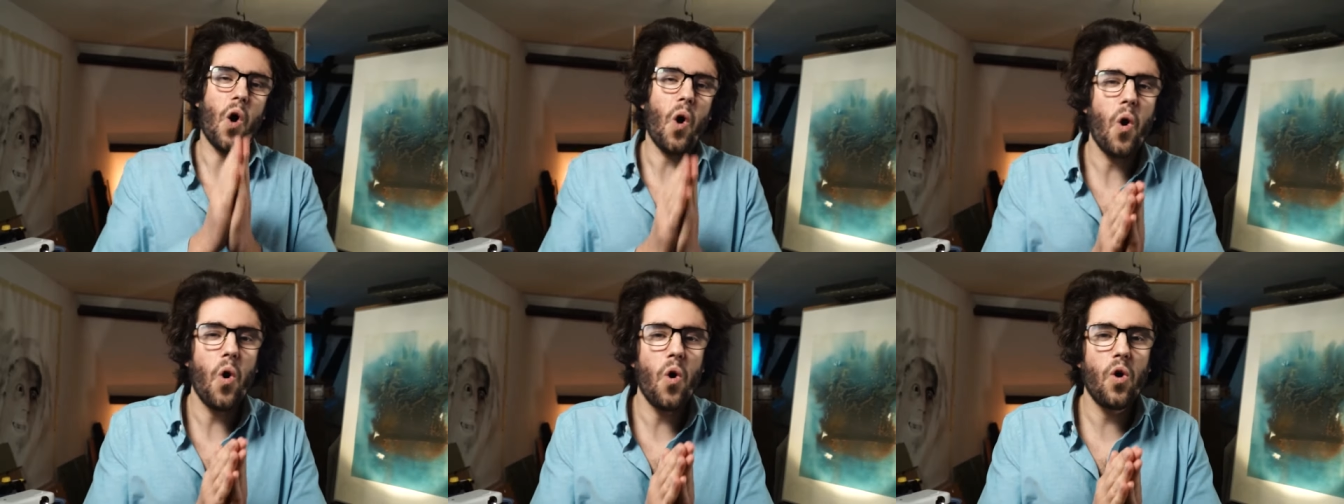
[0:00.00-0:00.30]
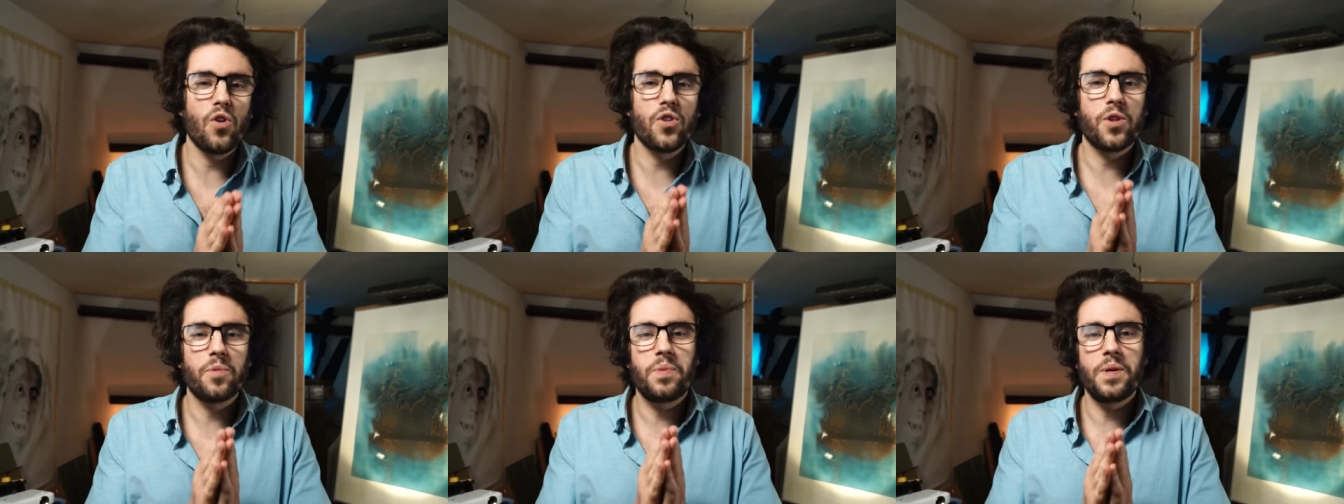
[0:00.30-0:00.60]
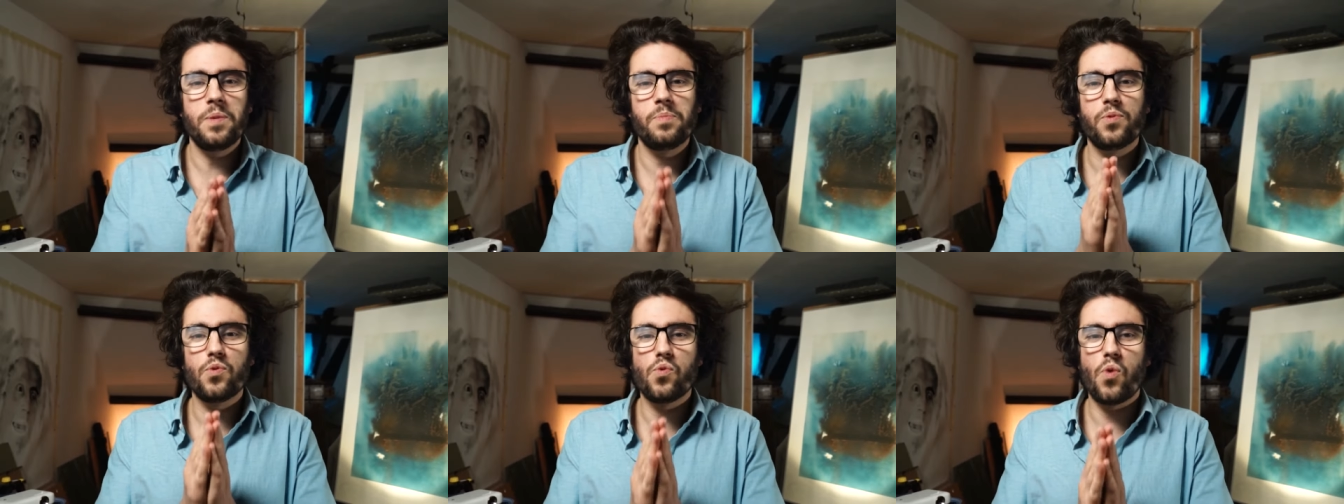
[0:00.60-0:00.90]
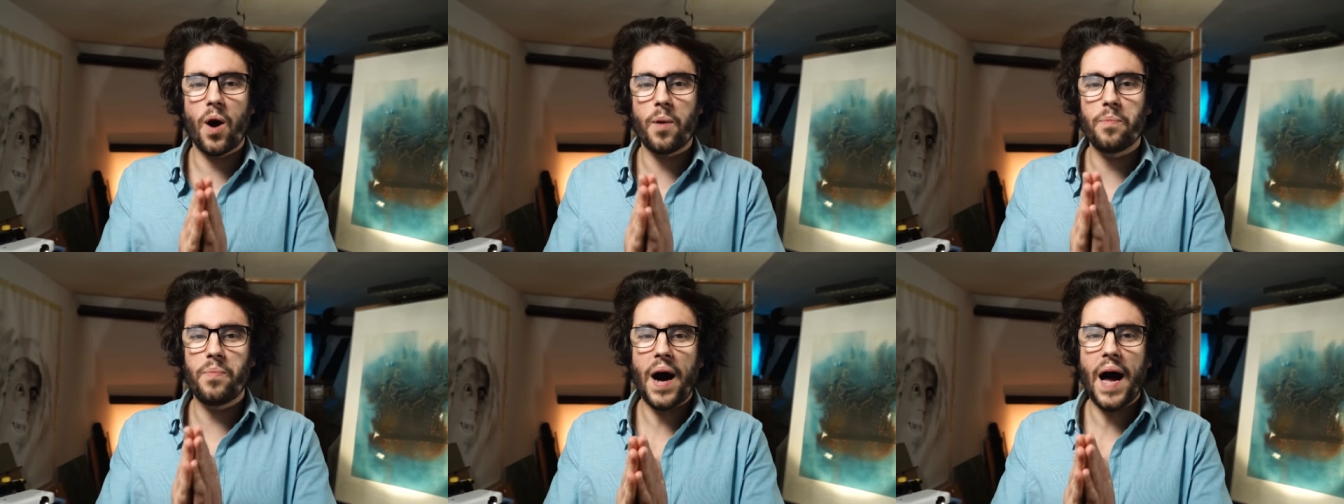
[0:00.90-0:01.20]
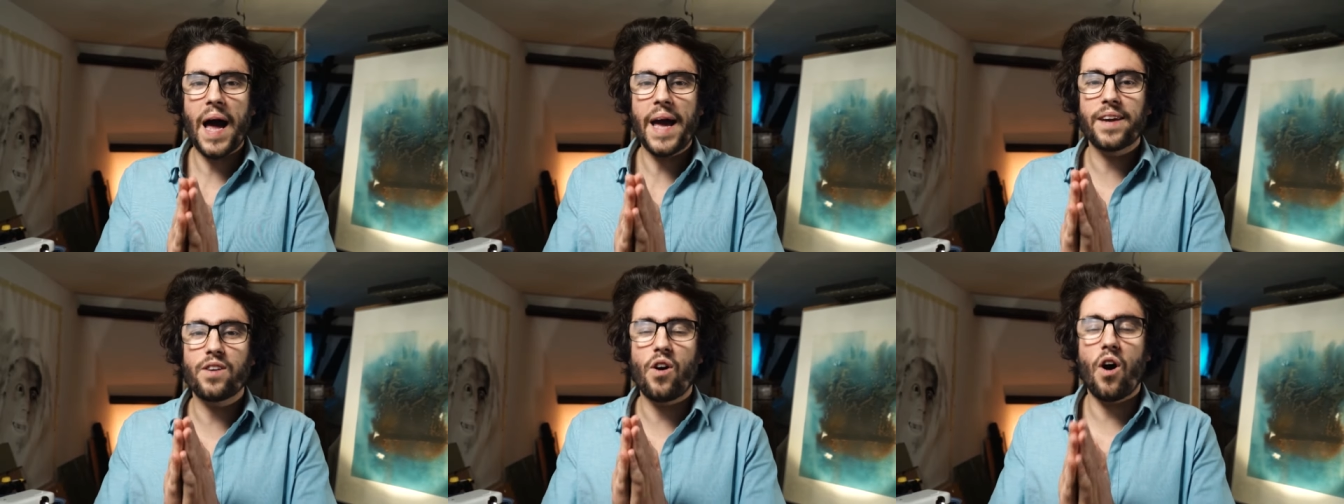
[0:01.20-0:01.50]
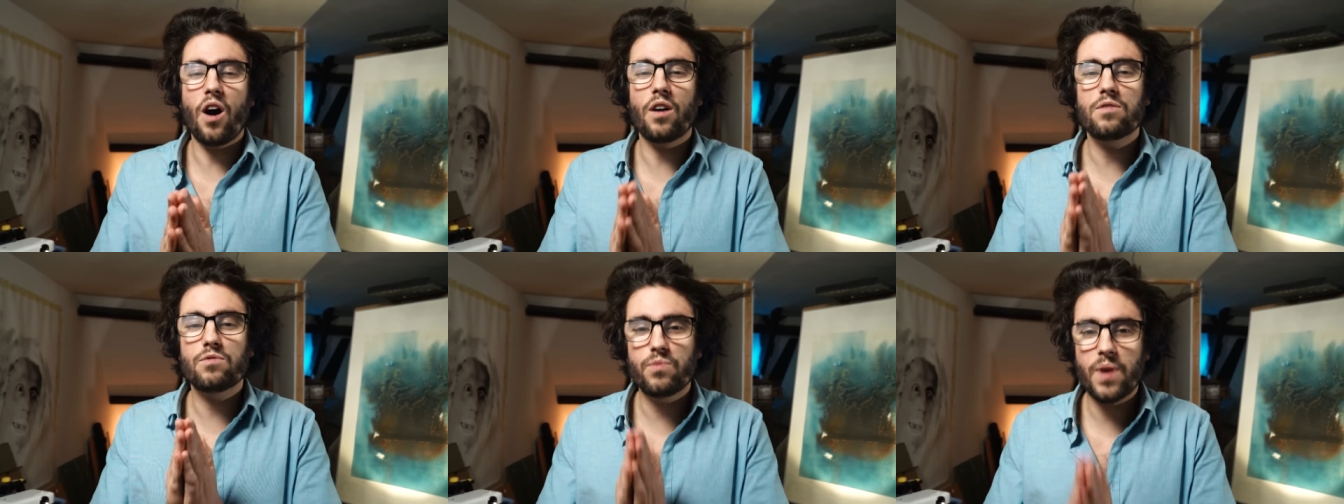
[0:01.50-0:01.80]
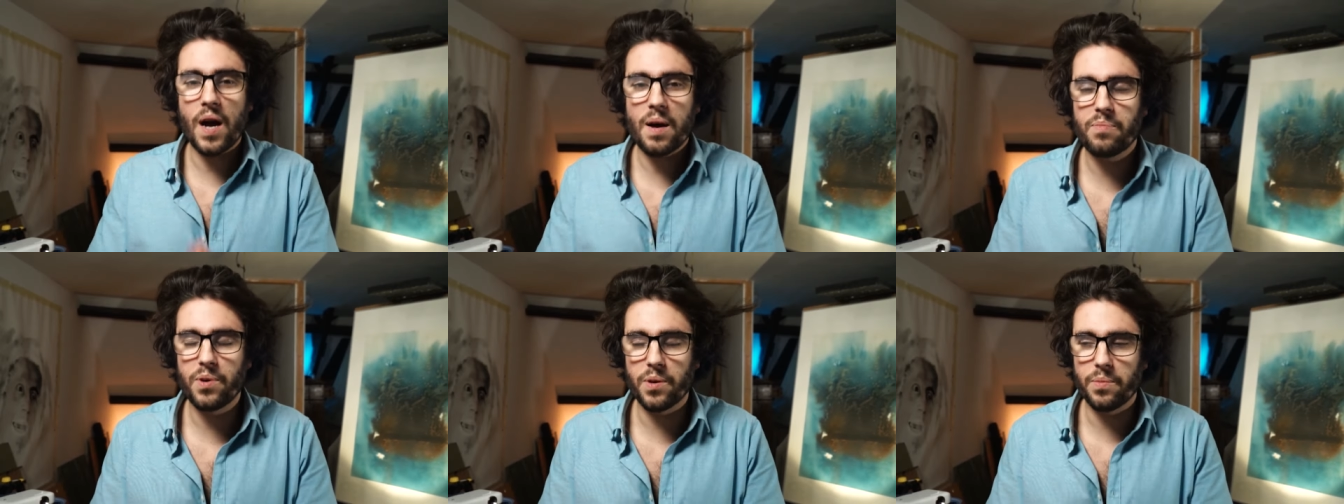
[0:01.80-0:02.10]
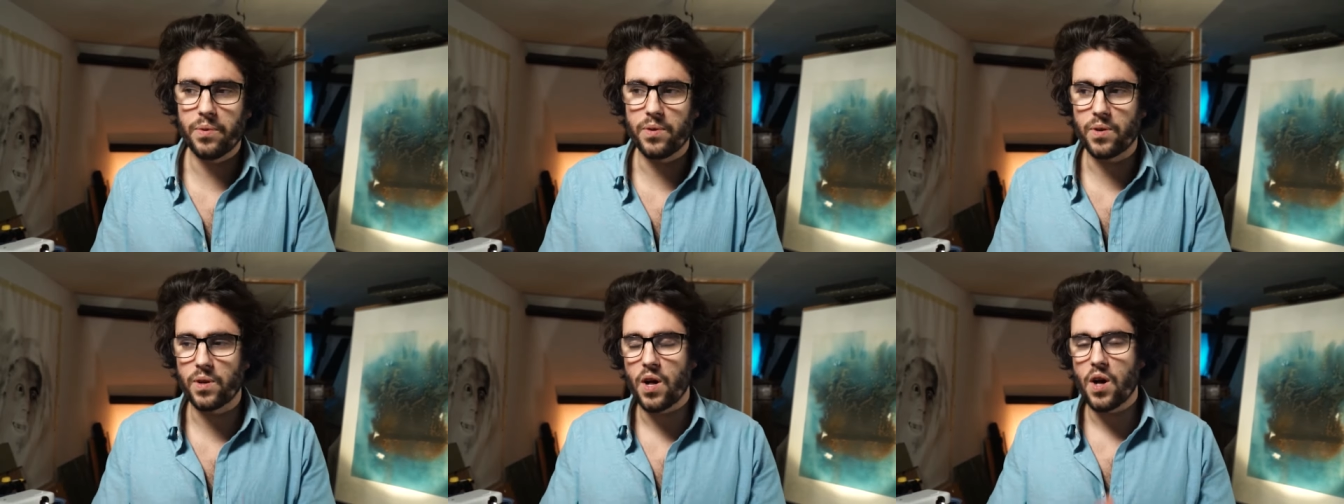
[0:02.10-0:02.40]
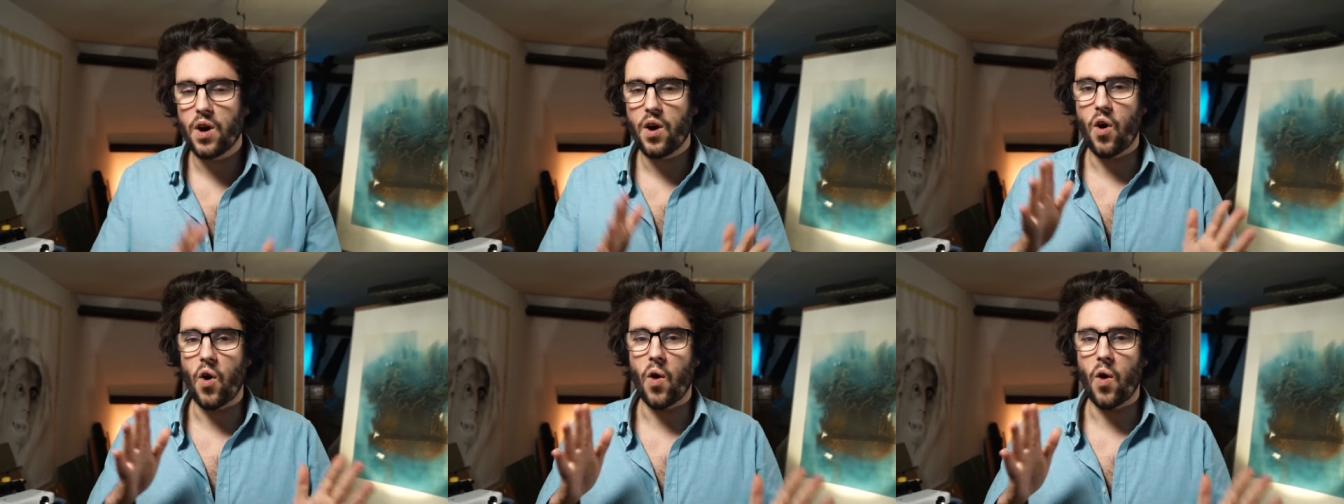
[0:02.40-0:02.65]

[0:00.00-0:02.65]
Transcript: all the people who are buying on Redbubble